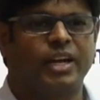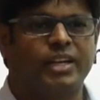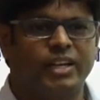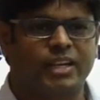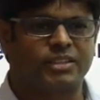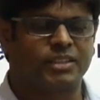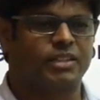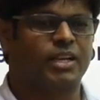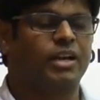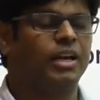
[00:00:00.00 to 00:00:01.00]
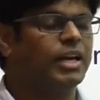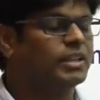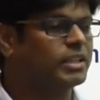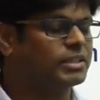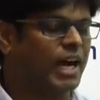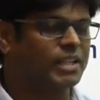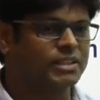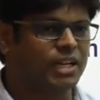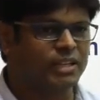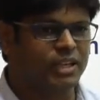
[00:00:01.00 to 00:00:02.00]
80 castration, and the
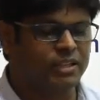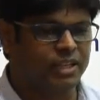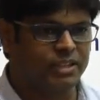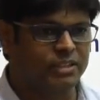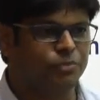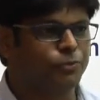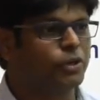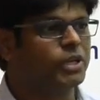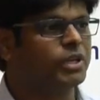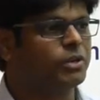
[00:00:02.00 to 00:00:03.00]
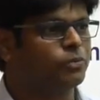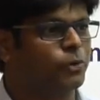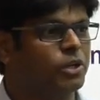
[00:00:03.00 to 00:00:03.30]
charges are they receive 40